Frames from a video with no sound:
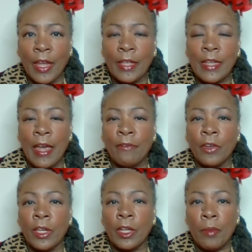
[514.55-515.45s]
as
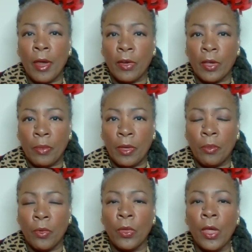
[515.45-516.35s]
African American
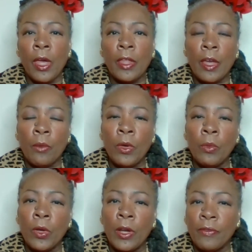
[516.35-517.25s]
people that we
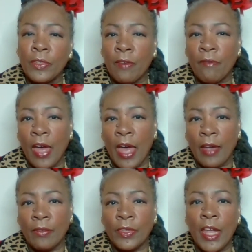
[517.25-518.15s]
would have
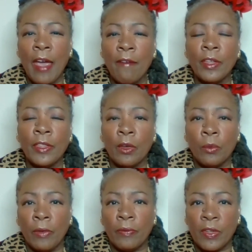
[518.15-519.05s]
survived
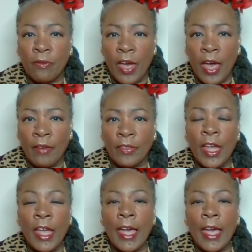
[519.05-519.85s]
everything we've survived